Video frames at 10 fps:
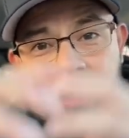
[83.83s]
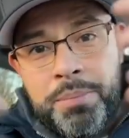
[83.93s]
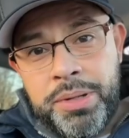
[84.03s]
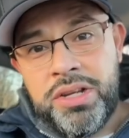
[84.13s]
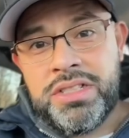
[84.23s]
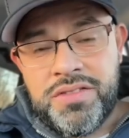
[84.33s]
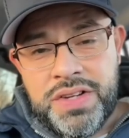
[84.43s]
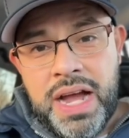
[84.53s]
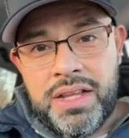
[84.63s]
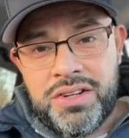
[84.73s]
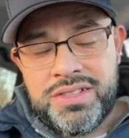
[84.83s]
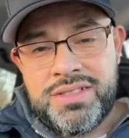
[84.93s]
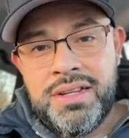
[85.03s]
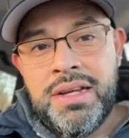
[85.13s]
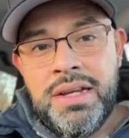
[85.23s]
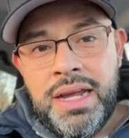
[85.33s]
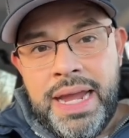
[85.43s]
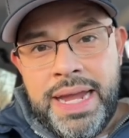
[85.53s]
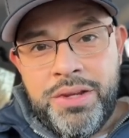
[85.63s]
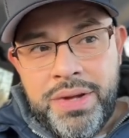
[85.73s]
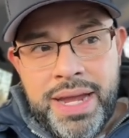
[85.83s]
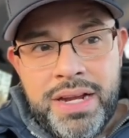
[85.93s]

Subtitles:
billions of dollars, and you can't